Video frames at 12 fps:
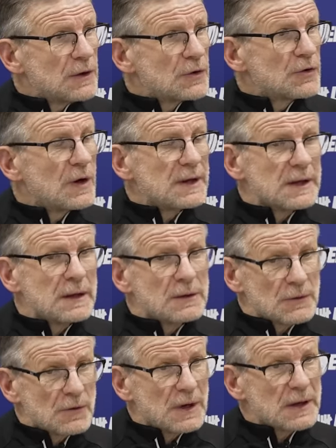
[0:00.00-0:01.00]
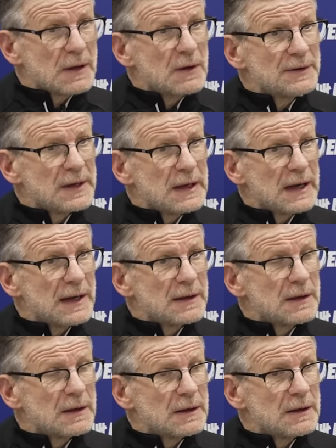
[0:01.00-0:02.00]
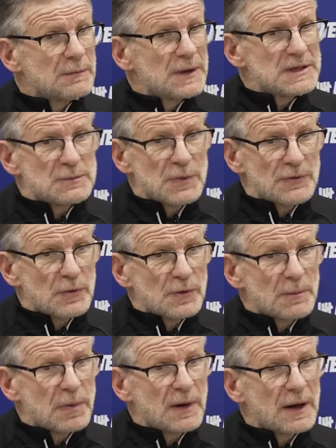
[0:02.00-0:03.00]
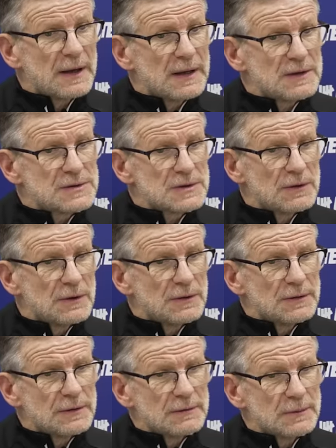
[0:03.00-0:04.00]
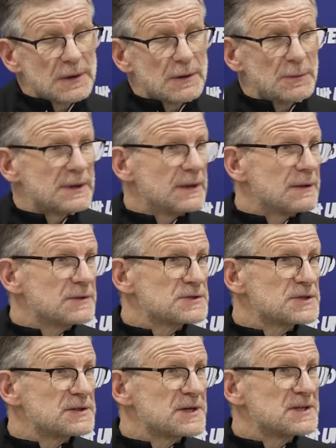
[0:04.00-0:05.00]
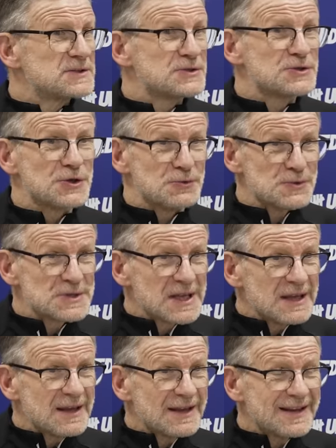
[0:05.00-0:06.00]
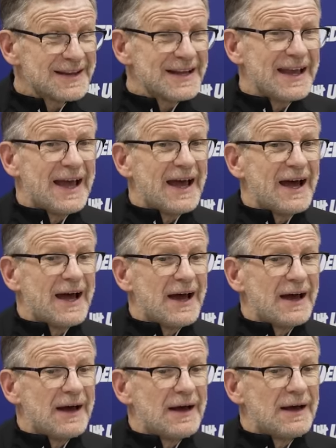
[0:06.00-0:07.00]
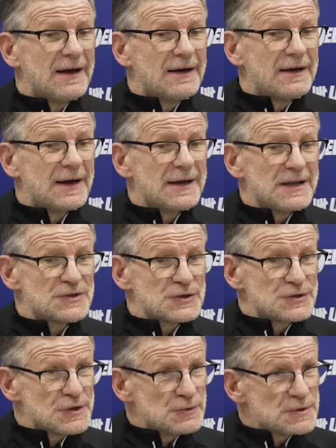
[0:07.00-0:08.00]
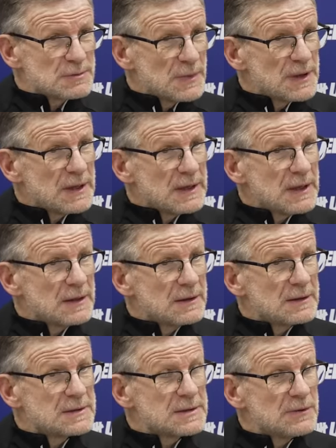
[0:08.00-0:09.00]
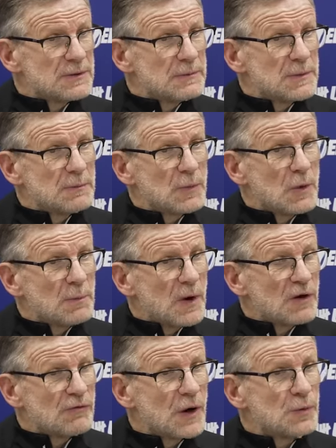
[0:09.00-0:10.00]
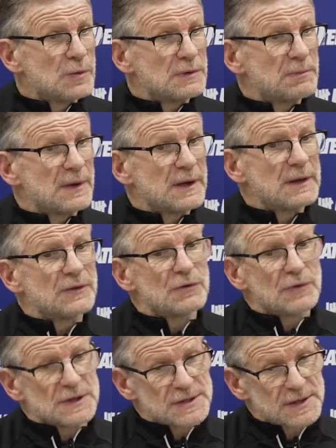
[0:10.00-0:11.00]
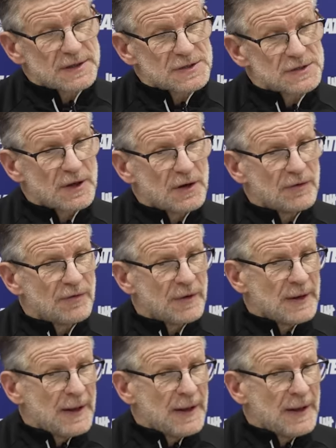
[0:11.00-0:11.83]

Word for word: Craig Gardner had a meeting with all the players on, well, we now lost the days, Tuesday, and introduced me to them and what my role would be and the rest of the staff.